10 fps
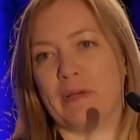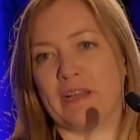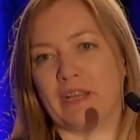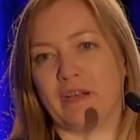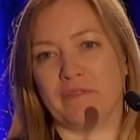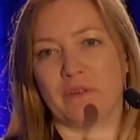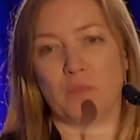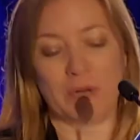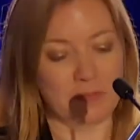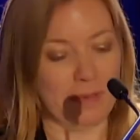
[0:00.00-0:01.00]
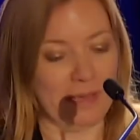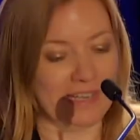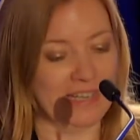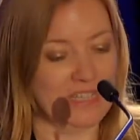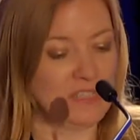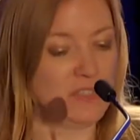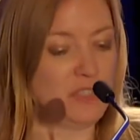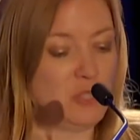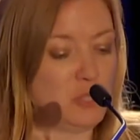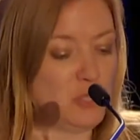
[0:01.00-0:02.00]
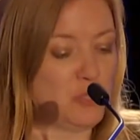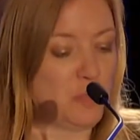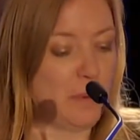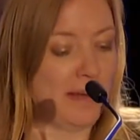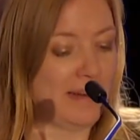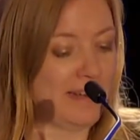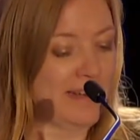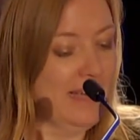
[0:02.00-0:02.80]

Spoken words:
Banking from Westpac Institutional Bank.